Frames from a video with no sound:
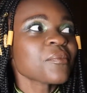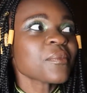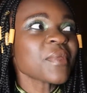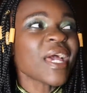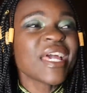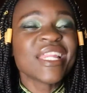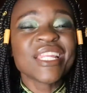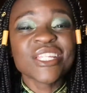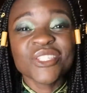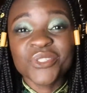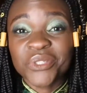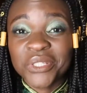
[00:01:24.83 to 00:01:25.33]

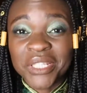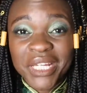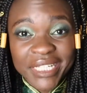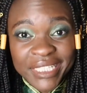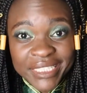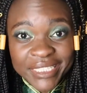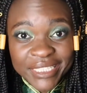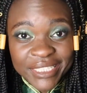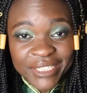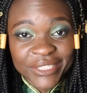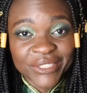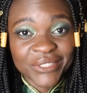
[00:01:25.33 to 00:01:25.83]
it's not that
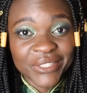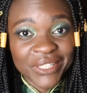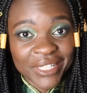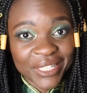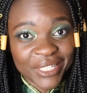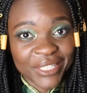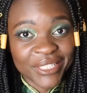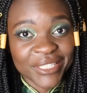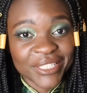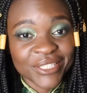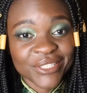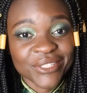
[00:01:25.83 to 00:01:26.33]
easy to get
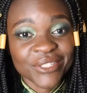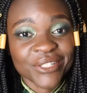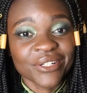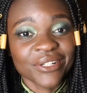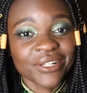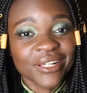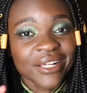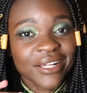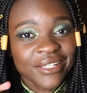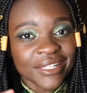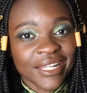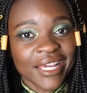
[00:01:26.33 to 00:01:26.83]
it
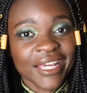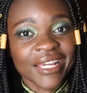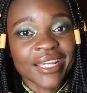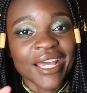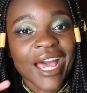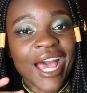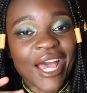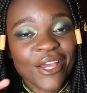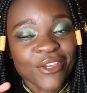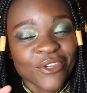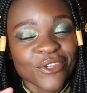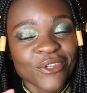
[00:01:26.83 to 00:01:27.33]
like
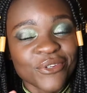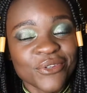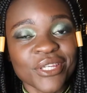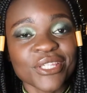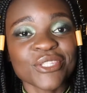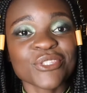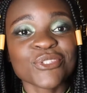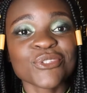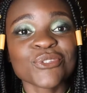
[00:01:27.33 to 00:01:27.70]
accurate.